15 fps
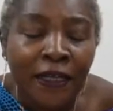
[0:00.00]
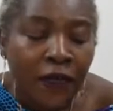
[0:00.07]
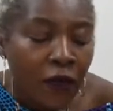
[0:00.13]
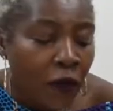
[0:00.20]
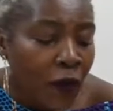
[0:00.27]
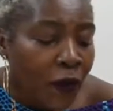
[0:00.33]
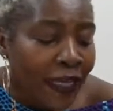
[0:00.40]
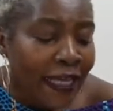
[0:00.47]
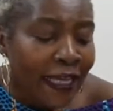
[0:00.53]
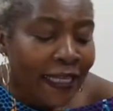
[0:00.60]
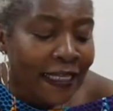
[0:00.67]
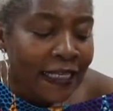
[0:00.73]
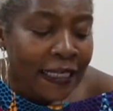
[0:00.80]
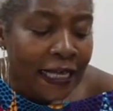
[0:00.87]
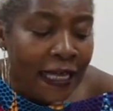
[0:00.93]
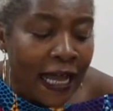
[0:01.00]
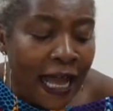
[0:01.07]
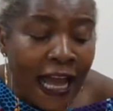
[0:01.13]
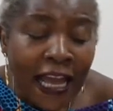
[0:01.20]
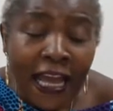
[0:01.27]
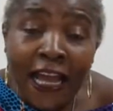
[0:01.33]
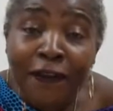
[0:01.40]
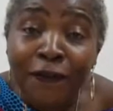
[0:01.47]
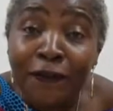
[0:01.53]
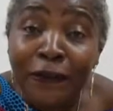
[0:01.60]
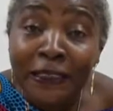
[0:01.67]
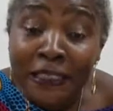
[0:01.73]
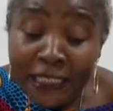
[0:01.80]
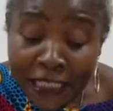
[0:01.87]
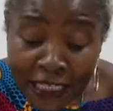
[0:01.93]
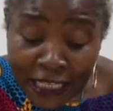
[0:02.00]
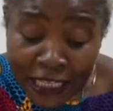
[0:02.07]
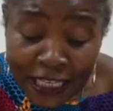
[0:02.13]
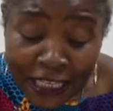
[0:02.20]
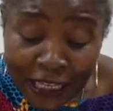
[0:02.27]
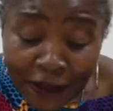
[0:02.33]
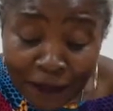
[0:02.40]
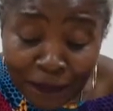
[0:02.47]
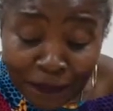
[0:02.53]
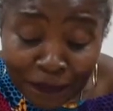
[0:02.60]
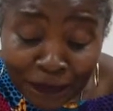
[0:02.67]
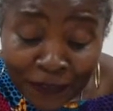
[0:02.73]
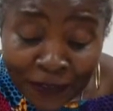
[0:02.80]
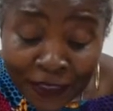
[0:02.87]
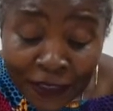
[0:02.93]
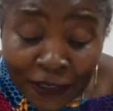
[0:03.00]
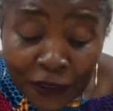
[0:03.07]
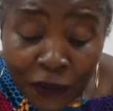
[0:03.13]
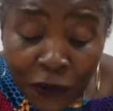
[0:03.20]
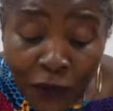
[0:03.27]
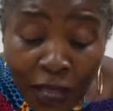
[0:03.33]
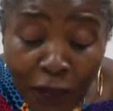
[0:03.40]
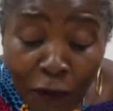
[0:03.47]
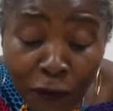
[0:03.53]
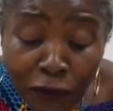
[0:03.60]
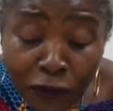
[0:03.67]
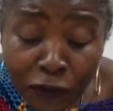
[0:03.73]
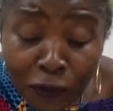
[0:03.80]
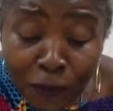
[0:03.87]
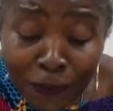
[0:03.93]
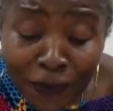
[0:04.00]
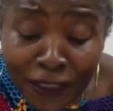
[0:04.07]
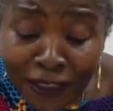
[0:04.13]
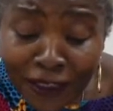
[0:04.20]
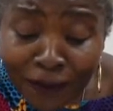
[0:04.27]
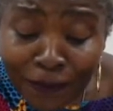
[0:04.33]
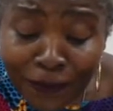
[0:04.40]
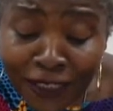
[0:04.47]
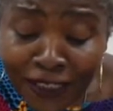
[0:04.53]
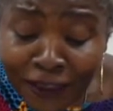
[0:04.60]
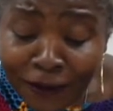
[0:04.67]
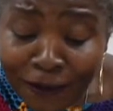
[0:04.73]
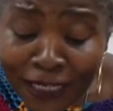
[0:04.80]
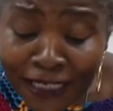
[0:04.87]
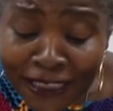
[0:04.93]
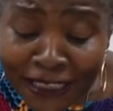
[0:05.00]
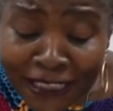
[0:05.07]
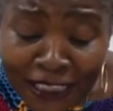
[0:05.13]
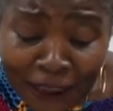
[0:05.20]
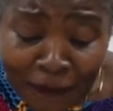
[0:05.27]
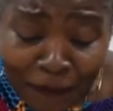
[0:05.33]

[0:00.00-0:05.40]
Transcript: Okay, I have the C here, so I want to build my C.